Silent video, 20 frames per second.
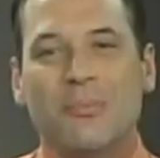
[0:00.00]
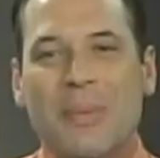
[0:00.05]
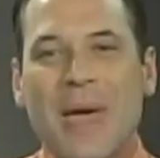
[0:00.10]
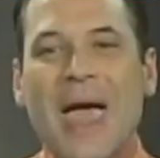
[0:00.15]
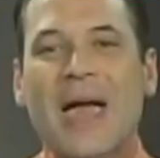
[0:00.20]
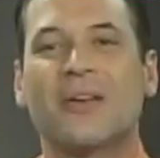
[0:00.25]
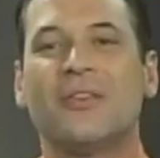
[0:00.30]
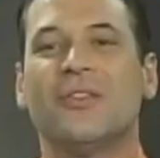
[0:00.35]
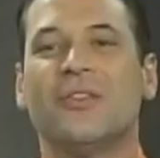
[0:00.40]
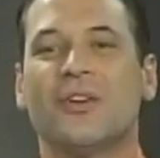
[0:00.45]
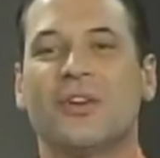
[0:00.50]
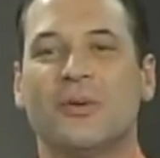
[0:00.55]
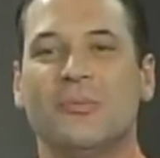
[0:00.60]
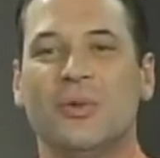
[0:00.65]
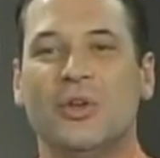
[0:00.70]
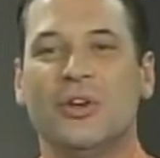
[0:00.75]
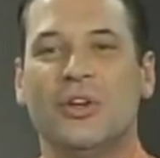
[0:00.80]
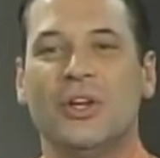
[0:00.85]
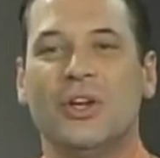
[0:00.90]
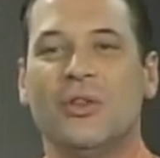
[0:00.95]
back to the
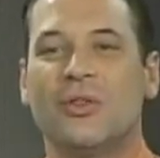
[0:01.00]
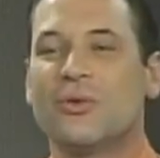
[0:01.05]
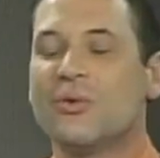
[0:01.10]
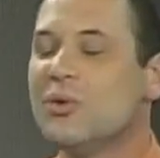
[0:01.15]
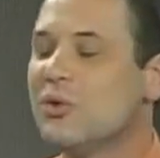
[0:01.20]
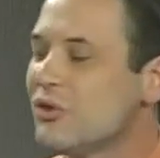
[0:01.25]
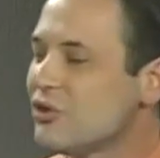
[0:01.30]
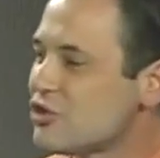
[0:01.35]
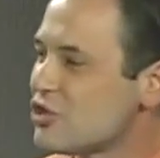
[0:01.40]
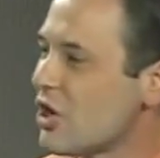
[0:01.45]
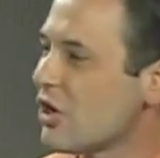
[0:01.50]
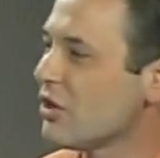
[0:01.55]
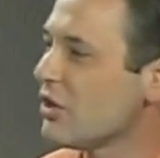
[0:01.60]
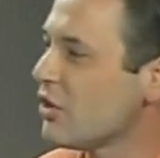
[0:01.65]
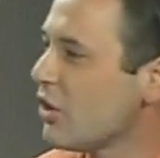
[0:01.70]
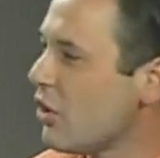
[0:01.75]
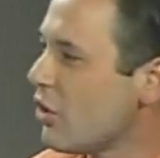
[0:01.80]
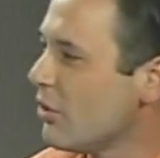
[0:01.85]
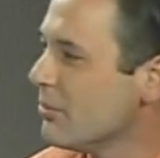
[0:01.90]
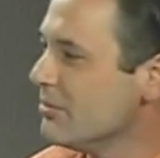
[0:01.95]
community through the
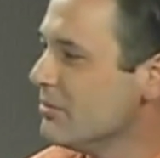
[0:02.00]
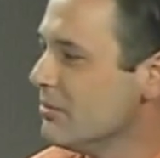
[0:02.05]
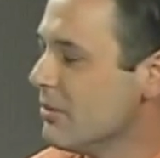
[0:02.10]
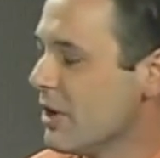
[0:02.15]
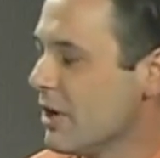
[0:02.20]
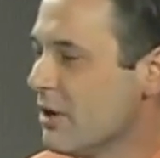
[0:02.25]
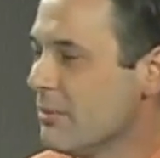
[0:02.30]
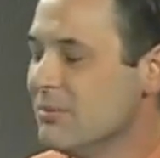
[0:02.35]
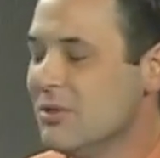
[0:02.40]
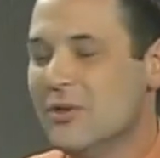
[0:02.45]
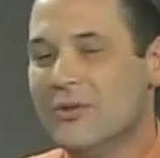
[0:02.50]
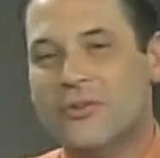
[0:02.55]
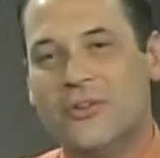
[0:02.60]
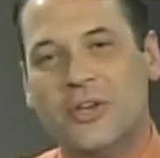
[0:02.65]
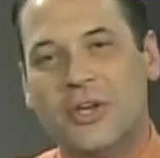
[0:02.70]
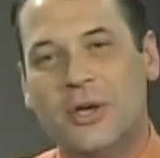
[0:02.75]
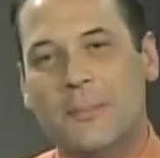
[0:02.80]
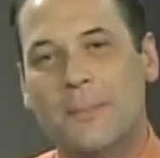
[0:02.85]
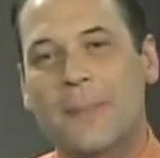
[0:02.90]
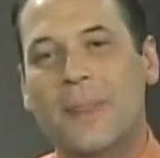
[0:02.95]
Sharlot Hall
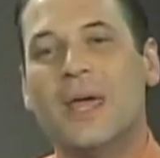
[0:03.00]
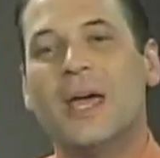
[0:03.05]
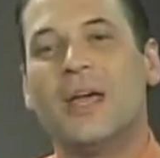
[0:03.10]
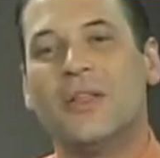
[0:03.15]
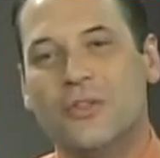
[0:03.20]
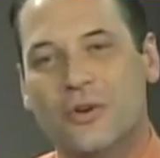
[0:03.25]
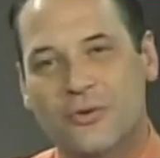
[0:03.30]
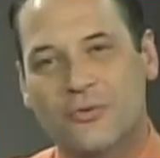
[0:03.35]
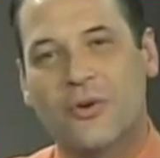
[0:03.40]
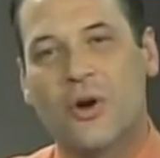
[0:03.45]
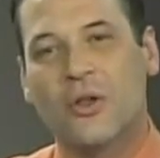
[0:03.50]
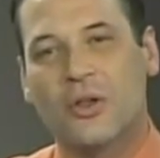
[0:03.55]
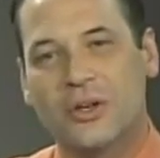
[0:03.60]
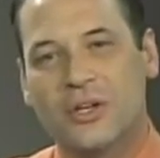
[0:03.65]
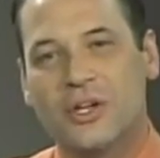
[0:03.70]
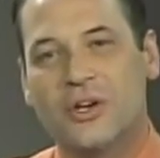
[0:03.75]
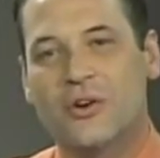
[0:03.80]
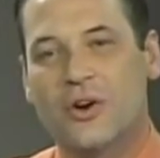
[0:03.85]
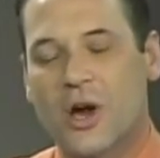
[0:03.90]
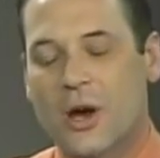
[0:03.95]
Museum and their
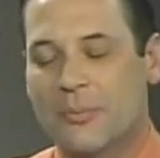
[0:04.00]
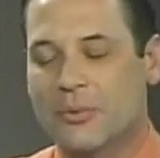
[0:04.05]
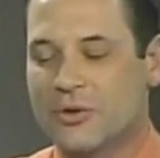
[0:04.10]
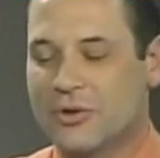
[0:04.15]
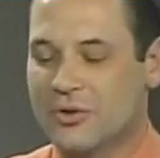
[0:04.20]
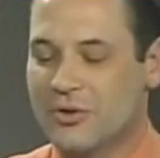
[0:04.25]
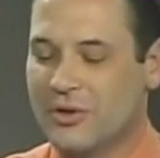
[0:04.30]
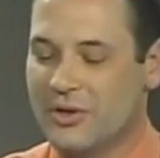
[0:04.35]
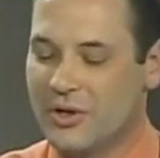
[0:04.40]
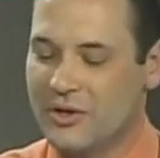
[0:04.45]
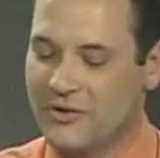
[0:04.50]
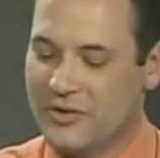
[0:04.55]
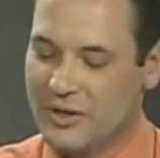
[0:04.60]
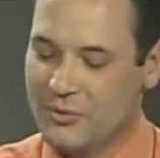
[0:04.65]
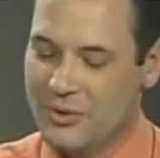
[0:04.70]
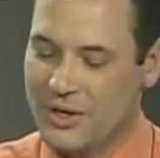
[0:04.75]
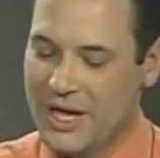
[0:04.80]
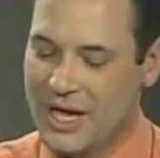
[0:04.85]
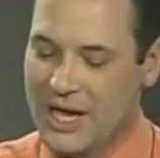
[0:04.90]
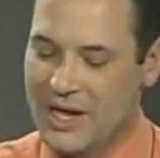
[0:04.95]
volunteer opportunities
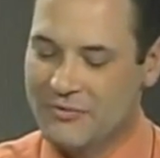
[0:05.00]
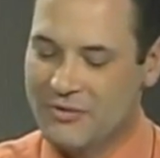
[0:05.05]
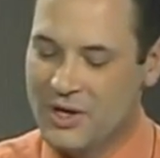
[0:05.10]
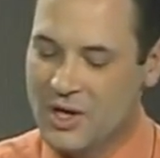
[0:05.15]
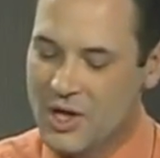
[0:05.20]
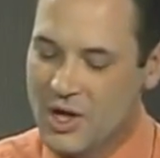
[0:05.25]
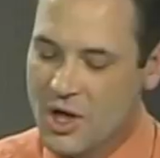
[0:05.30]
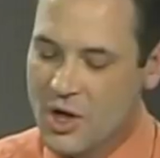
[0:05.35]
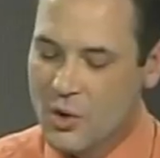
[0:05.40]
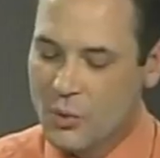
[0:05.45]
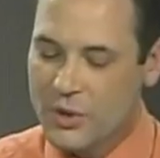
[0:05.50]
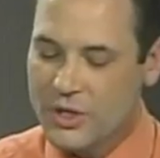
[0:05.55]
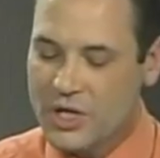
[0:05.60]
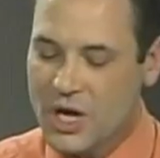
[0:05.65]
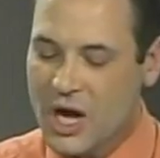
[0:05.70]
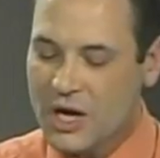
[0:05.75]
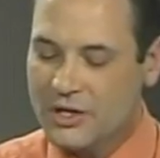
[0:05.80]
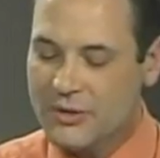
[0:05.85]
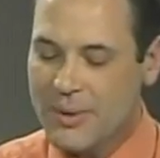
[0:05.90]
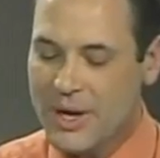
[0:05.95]
that we have. We
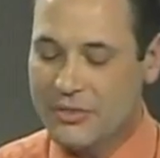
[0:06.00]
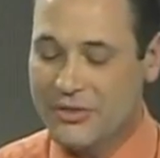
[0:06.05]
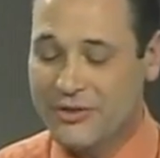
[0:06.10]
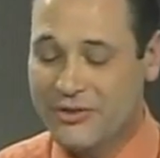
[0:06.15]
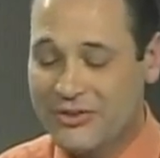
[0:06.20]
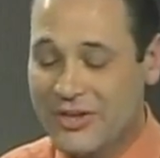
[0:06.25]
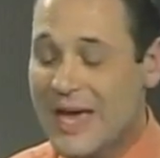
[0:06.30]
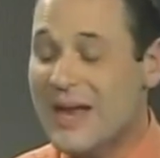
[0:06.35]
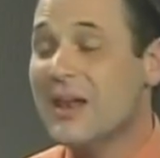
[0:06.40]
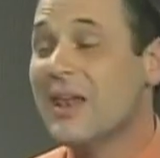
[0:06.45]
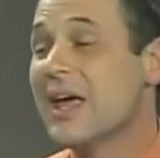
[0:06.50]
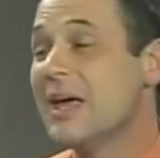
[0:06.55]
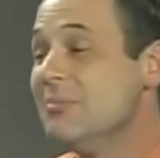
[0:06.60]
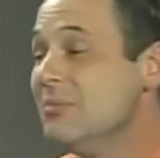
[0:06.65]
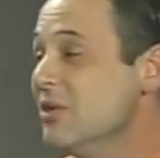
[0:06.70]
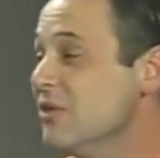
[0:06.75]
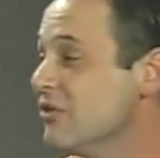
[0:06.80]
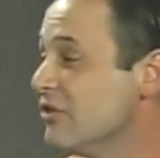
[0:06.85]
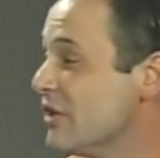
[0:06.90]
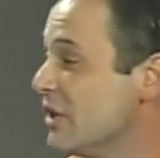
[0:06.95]
talked about the Satellite
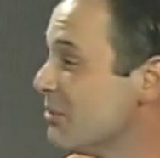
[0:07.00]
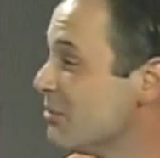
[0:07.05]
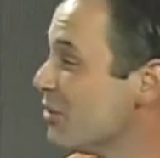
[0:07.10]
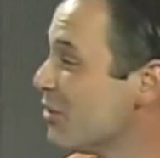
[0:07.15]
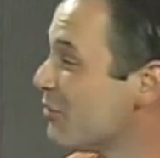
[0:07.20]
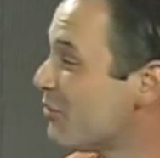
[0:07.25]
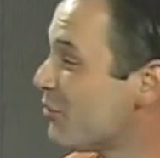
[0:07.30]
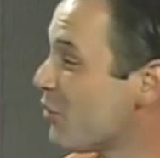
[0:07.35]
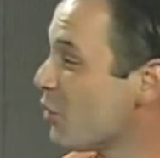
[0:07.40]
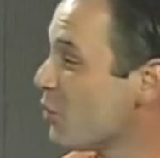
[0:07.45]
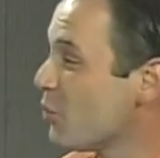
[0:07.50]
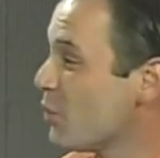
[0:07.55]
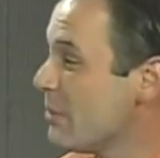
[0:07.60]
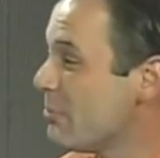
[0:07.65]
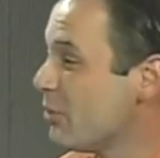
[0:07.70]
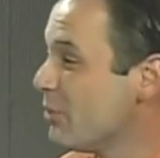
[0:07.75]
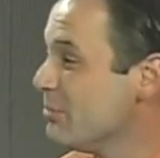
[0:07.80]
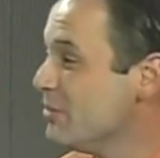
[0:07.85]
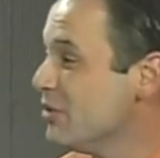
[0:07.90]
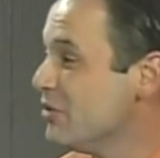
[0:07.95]
Museum and the Fort
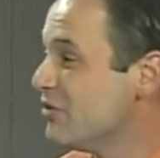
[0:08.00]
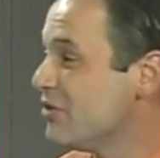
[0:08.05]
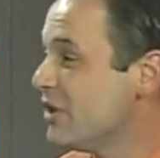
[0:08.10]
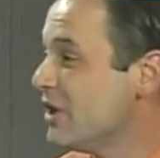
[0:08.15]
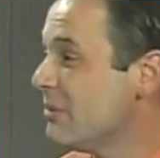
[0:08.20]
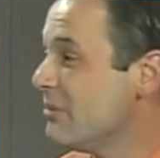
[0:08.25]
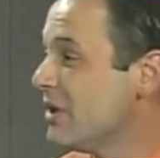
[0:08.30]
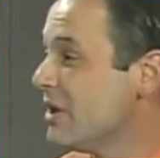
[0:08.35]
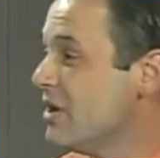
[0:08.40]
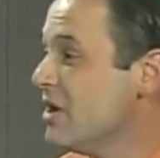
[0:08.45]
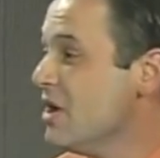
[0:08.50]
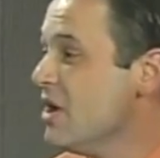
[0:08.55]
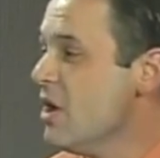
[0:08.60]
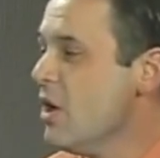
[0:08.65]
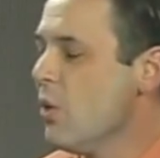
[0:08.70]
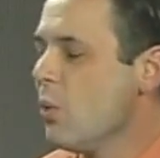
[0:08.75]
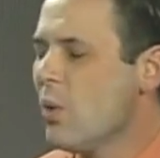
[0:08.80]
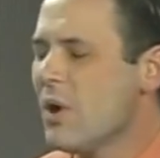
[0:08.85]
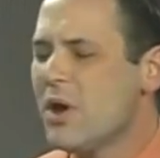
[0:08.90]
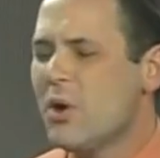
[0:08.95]
Whipple Museum and
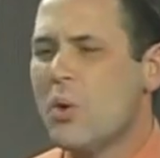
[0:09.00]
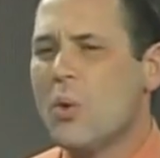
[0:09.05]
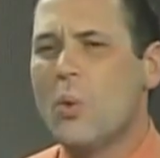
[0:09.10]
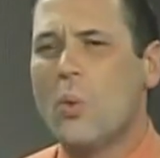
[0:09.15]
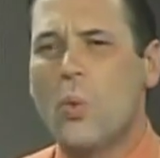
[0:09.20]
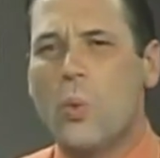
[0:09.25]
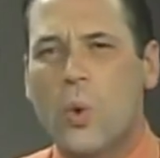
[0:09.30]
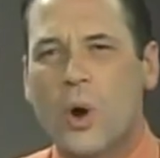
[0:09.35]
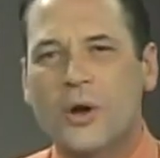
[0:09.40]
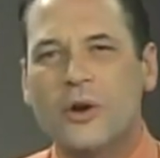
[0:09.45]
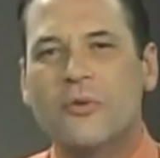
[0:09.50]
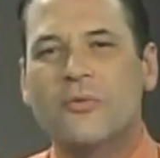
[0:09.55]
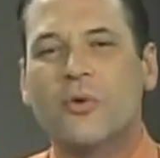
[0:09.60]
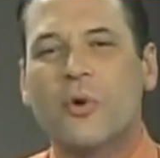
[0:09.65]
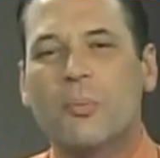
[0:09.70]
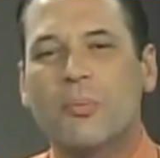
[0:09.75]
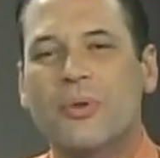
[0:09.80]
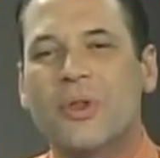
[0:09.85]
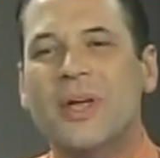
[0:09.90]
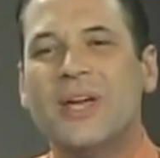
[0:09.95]
what a
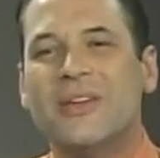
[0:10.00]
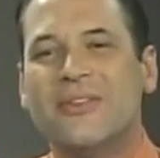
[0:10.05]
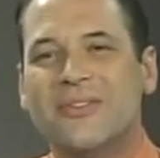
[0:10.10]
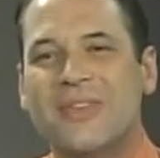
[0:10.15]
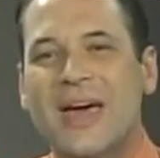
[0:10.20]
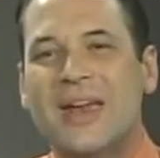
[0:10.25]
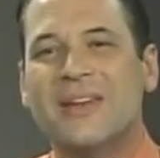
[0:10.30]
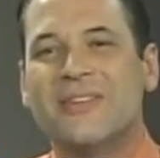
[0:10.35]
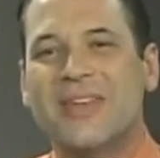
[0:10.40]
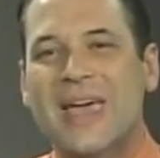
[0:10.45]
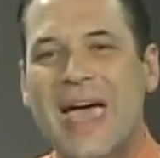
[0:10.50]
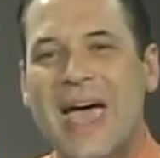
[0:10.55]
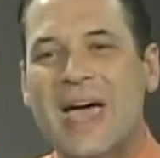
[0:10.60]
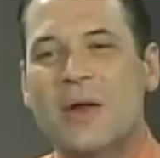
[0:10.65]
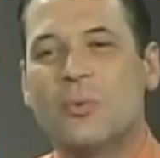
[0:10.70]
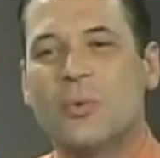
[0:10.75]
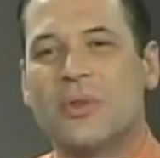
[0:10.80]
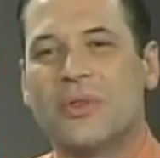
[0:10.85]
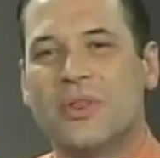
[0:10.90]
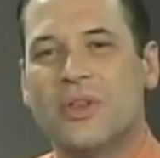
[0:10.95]
wonderful place that has
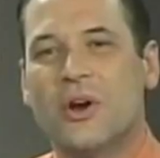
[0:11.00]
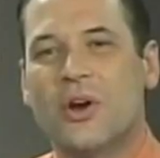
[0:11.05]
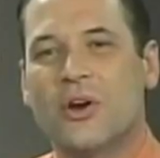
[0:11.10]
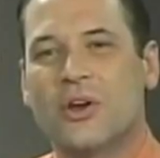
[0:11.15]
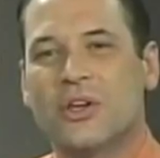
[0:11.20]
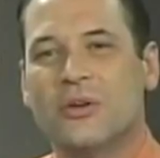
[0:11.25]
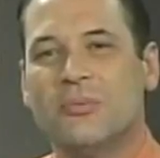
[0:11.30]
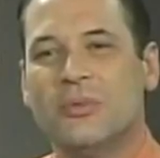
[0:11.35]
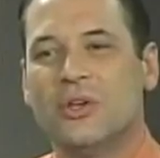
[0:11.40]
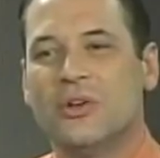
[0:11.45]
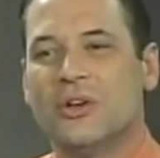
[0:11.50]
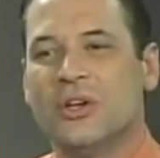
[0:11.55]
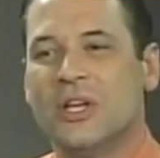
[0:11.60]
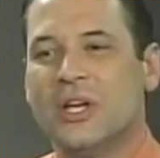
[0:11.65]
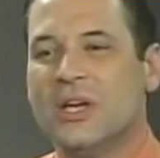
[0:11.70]
had within our community.